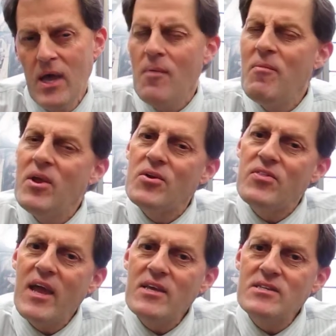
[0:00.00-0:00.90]
May your
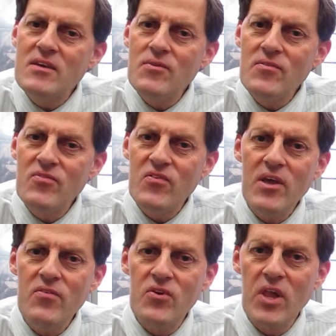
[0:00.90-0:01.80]
Thanksgiving
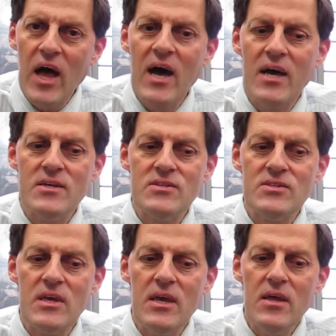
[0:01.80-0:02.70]
faithful
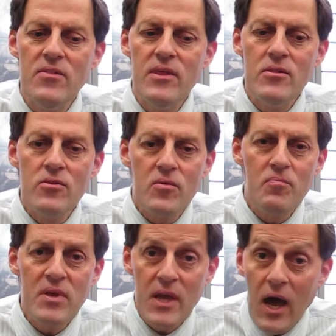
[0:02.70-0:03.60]
eyes then look
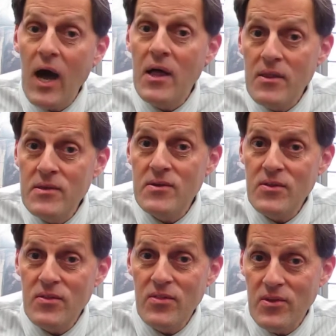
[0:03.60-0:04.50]
beyond
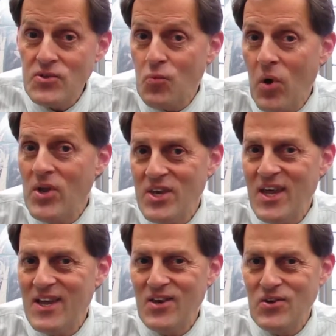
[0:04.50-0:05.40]
this one
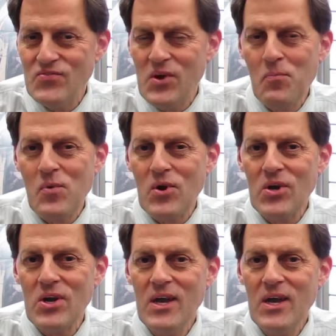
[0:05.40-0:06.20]
day in November